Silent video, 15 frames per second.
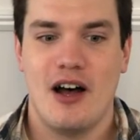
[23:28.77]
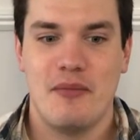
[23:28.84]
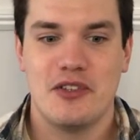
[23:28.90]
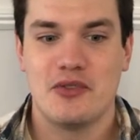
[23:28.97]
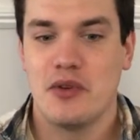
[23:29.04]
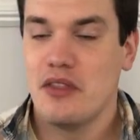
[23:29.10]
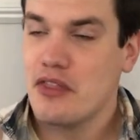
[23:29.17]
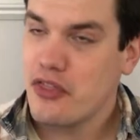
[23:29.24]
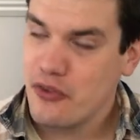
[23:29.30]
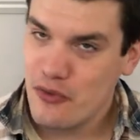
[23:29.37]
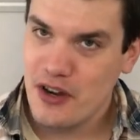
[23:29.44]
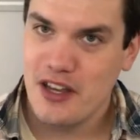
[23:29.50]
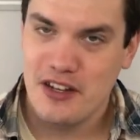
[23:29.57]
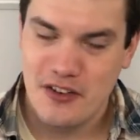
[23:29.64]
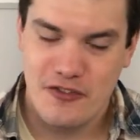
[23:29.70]
between
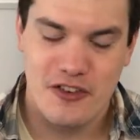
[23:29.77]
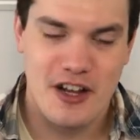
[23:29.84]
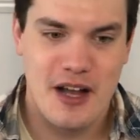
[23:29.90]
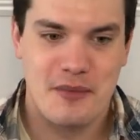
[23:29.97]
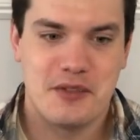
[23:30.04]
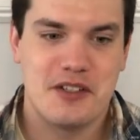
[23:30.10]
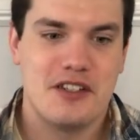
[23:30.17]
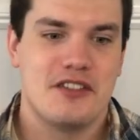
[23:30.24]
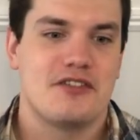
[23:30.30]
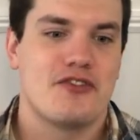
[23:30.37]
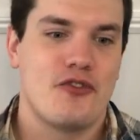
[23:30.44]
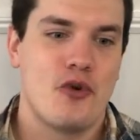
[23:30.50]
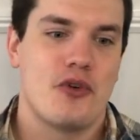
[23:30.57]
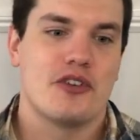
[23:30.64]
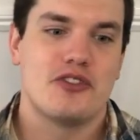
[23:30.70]
3 different options
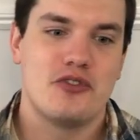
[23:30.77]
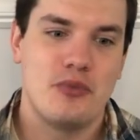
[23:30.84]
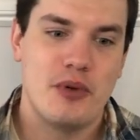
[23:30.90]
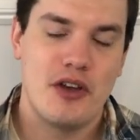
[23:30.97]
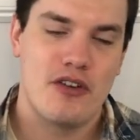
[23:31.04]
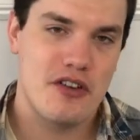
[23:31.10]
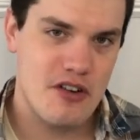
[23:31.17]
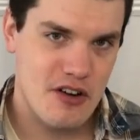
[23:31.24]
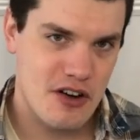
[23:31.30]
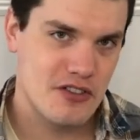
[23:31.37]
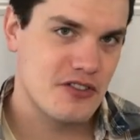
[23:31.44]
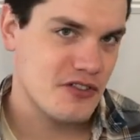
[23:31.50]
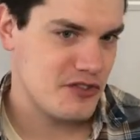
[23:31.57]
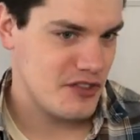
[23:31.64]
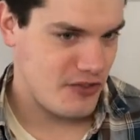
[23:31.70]
for Superior
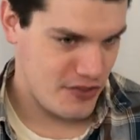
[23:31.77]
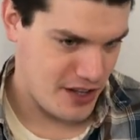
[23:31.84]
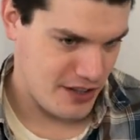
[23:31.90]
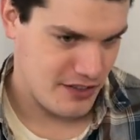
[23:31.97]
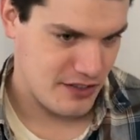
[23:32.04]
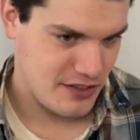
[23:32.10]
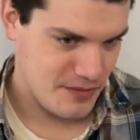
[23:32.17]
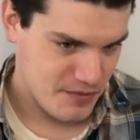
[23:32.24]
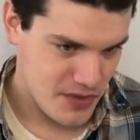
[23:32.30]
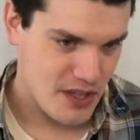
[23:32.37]
Hunter's Defense.